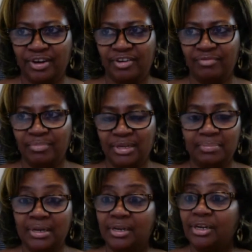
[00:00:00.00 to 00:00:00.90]
of me
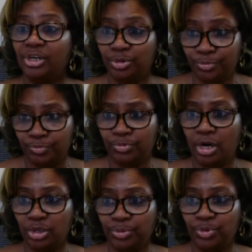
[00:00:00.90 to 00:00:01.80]
being an entre-
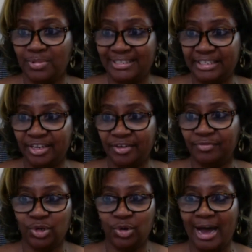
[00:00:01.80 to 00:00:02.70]
entrepreneur myself.
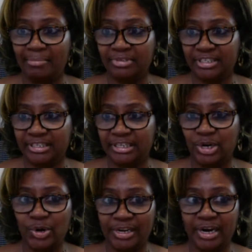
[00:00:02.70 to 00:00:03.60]
So I'm just
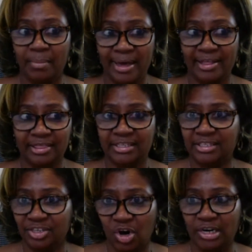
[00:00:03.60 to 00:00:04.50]
learning about this
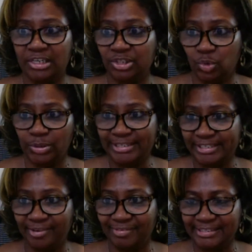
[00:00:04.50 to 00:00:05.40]
starting in
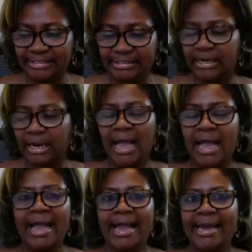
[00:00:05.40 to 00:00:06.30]
2017
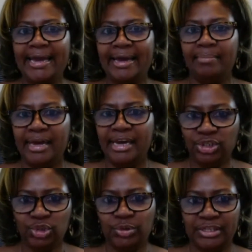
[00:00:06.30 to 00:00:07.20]
and making
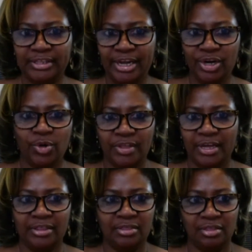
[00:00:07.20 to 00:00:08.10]
sure that they know
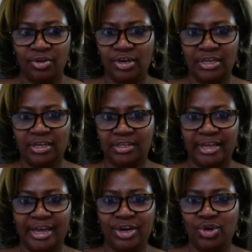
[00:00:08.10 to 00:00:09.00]
that there is
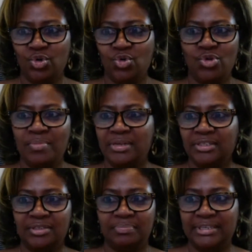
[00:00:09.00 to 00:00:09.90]
a new
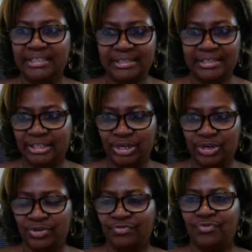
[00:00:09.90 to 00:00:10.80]
women's business
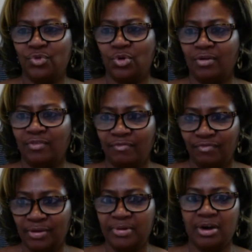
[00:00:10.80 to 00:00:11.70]
center for
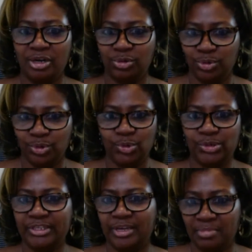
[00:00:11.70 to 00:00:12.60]
female
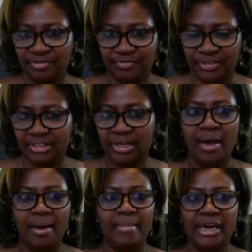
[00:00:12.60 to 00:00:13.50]
entrepreneurs in Memphis,
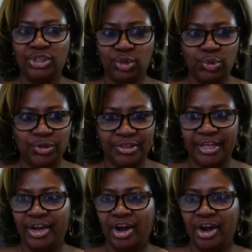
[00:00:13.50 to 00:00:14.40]
making sure that
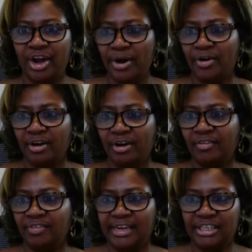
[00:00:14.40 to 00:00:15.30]
they are aware
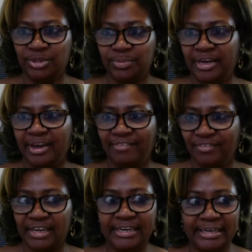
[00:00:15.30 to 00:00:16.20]
of the SBA
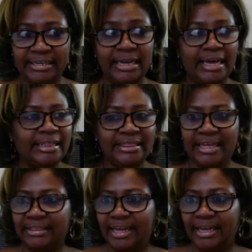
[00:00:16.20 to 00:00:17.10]
funding
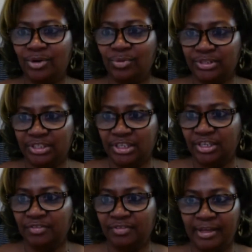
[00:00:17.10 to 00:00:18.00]
that they can
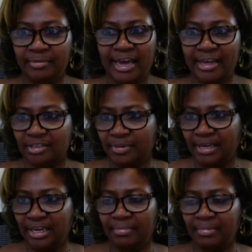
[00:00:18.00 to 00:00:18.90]
receive that has
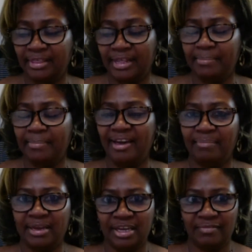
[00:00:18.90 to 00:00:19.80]
make, that may
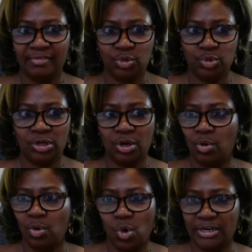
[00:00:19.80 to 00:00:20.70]
have been given to a
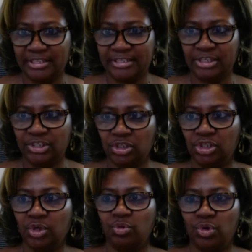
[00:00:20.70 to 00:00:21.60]
local organization.
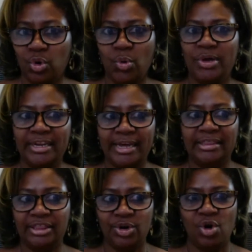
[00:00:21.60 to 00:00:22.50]
So knowing that
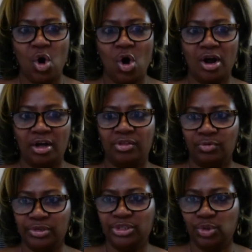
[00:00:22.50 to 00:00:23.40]
there are other
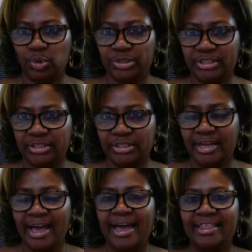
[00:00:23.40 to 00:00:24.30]
resources
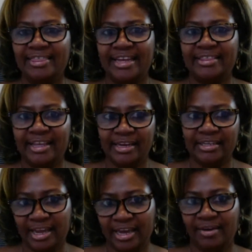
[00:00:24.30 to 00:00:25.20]
that they
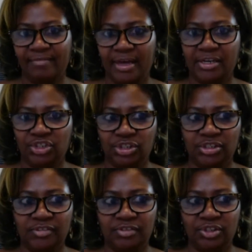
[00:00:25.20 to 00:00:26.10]
can take advantage
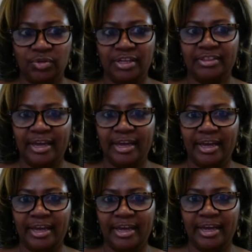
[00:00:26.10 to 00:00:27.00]
of so that they can
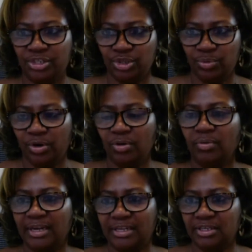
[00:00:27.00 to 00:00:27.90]
continue to grow
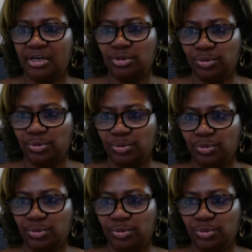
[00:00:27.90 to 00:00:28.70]
as an entrepreneur.